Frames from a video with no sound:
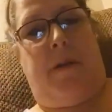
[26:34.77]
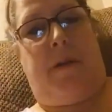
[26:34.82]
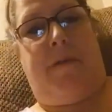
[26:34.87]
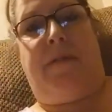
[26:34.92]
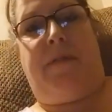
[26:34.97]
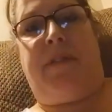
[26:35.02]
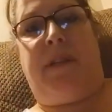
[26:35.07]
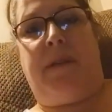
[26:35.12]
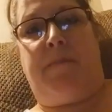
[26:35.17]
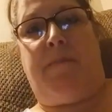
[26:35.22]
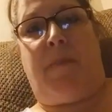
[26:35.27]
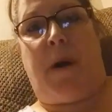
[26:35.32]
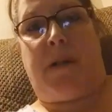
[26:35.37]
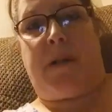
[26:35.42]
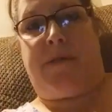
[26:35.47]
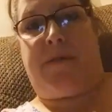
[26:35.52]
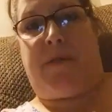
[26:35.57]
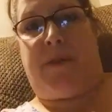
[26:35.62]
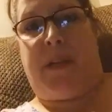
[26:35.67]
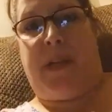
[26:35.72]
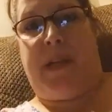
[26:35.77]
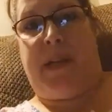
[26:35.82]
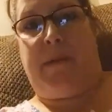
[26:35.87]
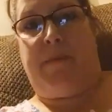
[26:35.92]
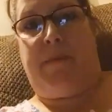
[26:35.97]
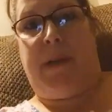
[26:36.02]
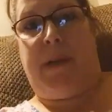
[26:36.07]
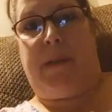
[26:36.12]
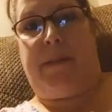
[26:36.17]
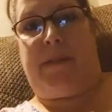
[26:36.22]
$50 for a guinea
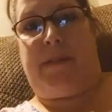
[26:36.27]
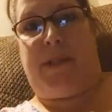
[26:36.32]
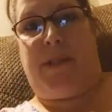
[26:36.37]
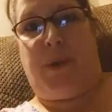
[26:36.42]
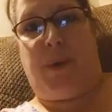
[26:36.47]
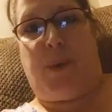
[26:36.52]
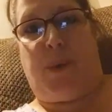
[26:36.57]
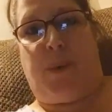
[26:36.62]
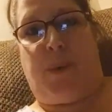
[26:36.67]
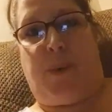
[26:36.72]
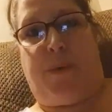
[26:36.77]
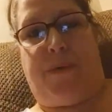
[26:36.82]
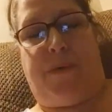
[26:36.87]
pig's tooth.